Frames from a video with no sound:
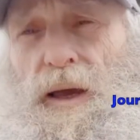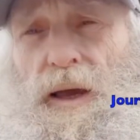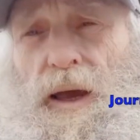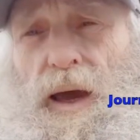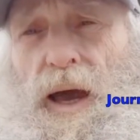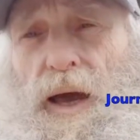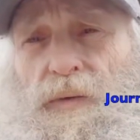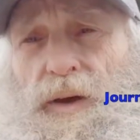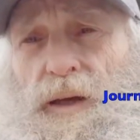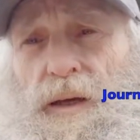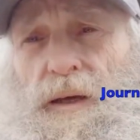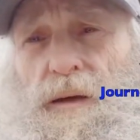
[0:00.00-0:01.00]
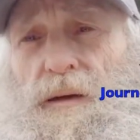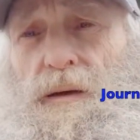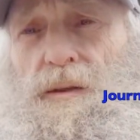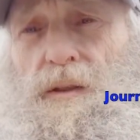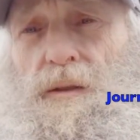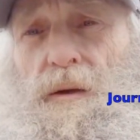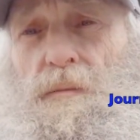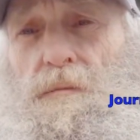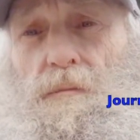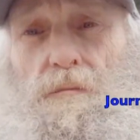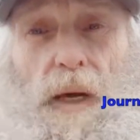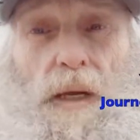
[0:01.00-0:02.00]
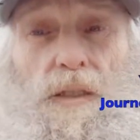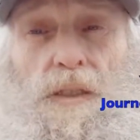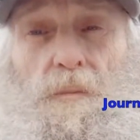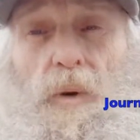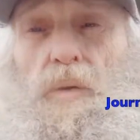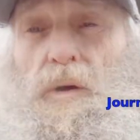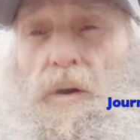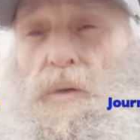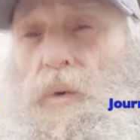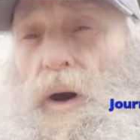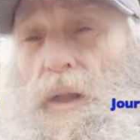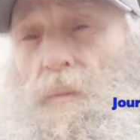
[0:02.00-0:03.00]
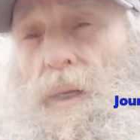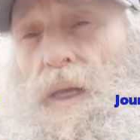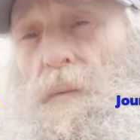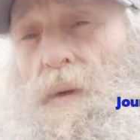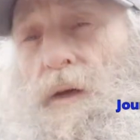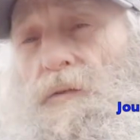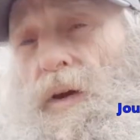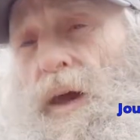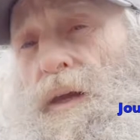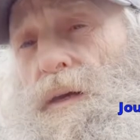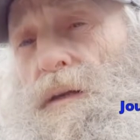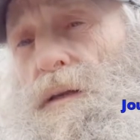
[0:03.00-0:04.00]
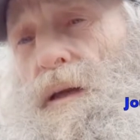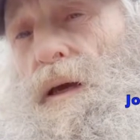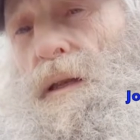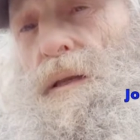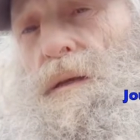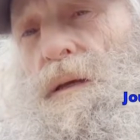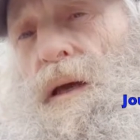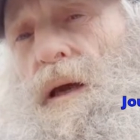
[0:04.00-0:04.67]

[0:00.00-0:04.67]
having been a smoker while becoming a vegan, and